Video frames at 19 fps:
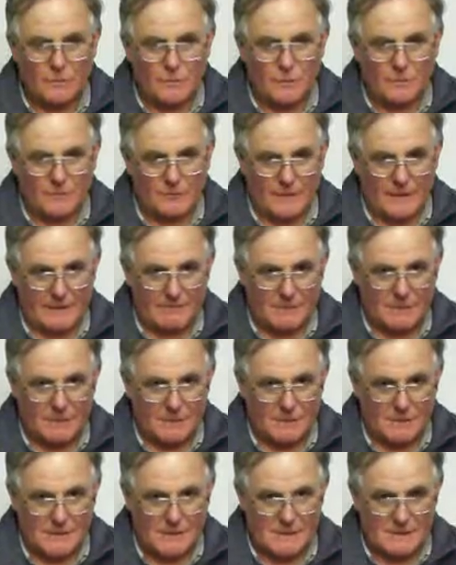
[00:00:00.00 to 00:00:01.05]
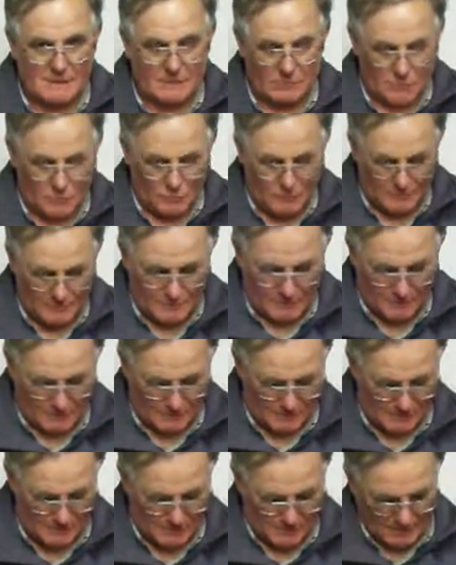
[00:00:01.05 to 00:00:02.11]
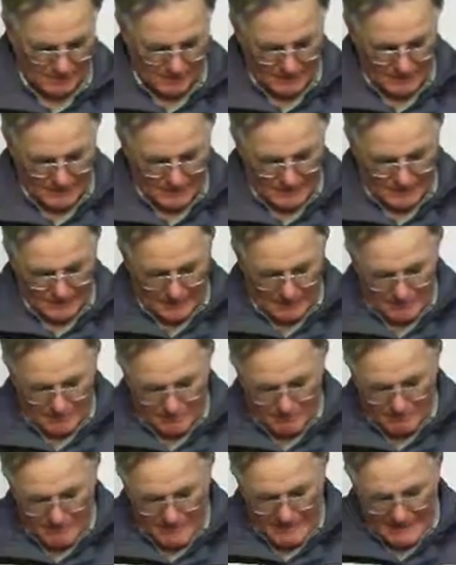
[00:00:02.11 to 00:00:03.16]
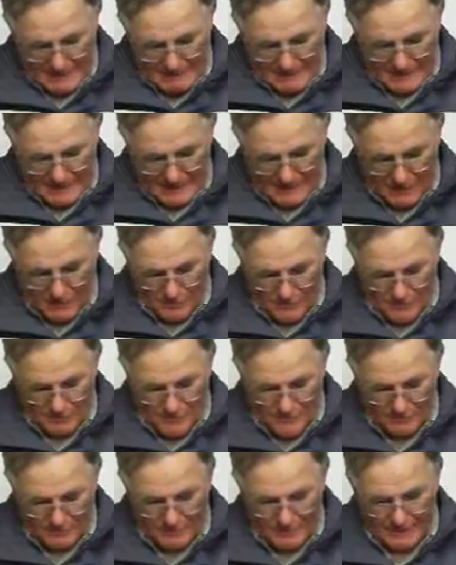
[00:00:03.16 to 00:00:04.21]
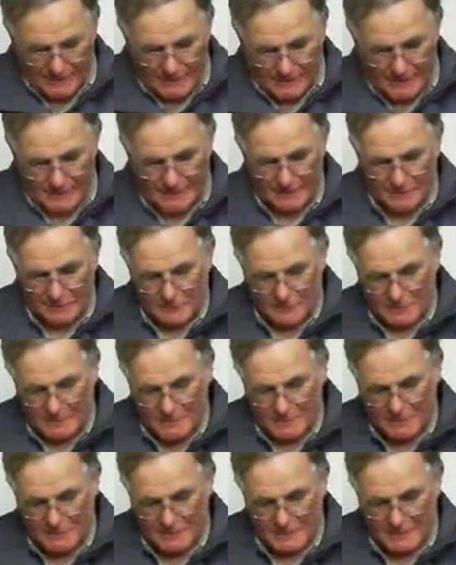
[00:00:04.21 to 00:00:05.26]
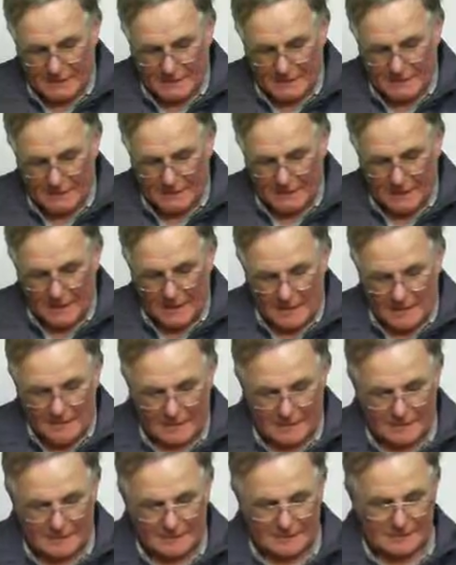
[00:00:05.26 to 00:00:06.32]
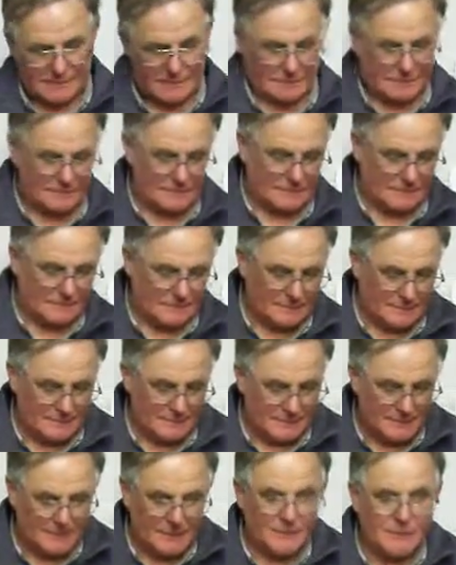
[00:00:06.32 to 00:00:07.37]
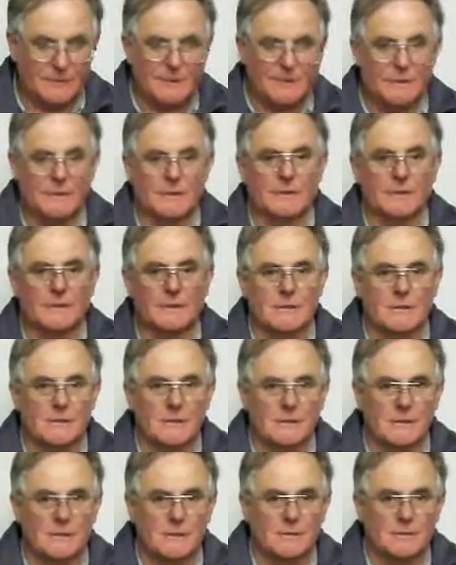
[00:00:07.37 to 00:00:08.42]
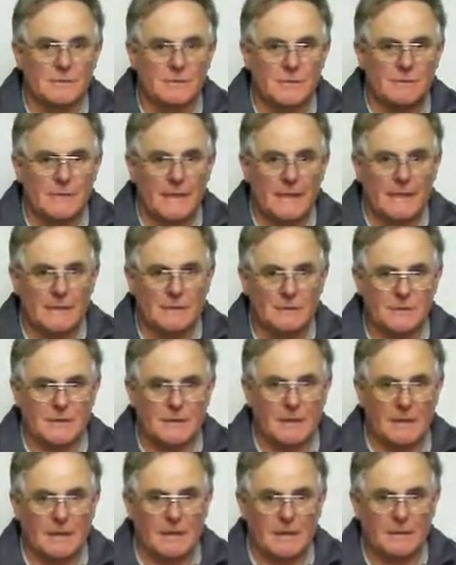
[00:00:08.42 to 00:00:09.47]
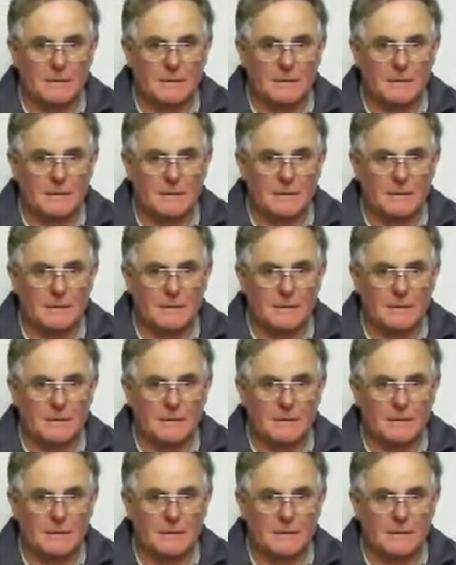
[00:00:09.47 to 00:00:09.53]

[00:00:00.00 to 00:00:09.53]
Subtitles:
wood frame doors and wooden doors. Many homes are fitted with this particular lock, the Union 1332 double action lock.